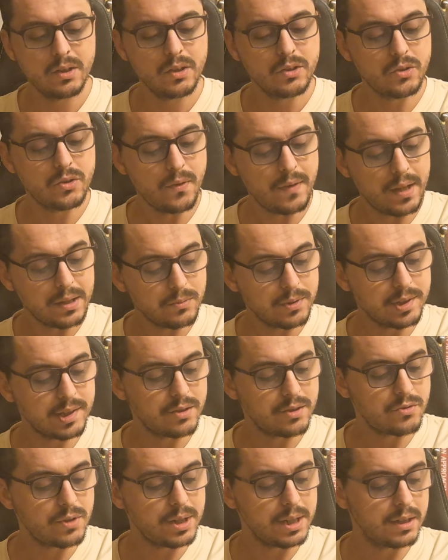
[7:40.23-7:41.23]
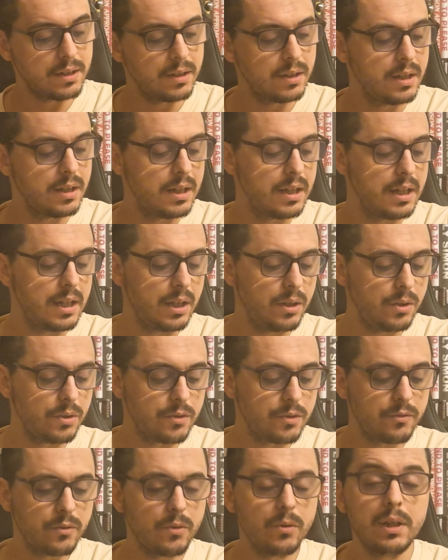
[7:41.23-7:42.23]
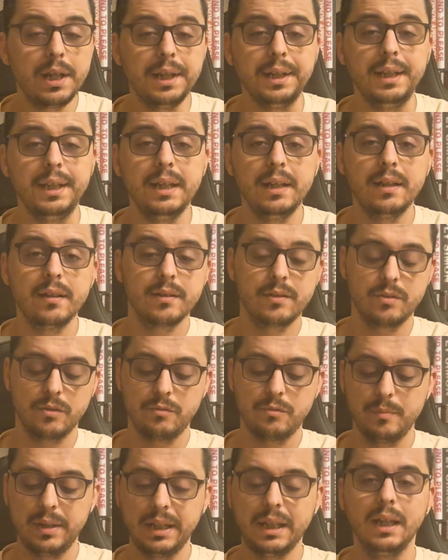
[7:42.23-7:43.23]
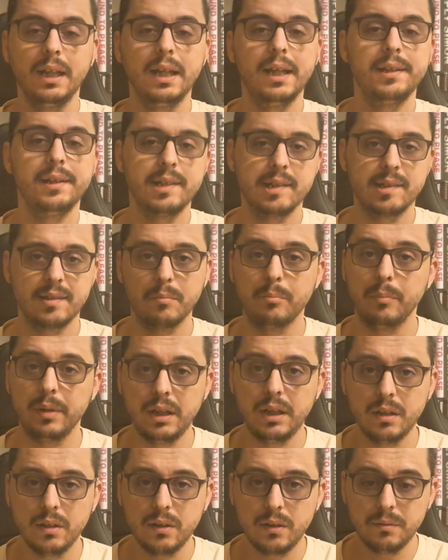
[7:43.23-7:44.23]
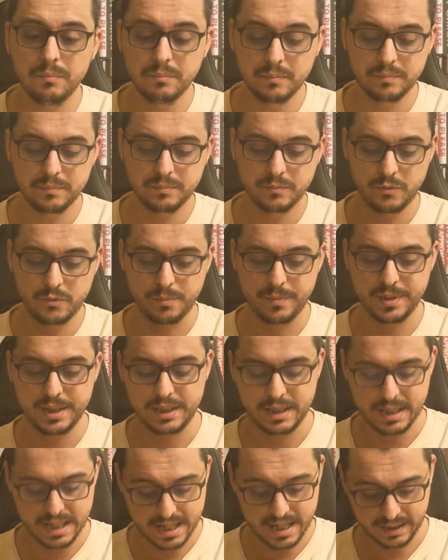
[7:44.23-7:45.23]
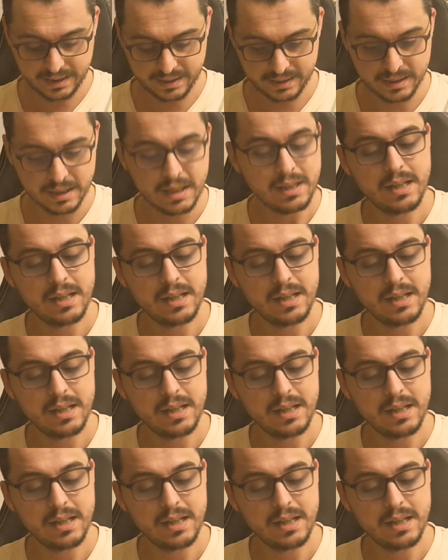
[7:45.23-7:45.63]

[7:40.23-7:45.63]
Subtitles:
So that was a trick. A lot of cool ideas of making aces appear from the deck.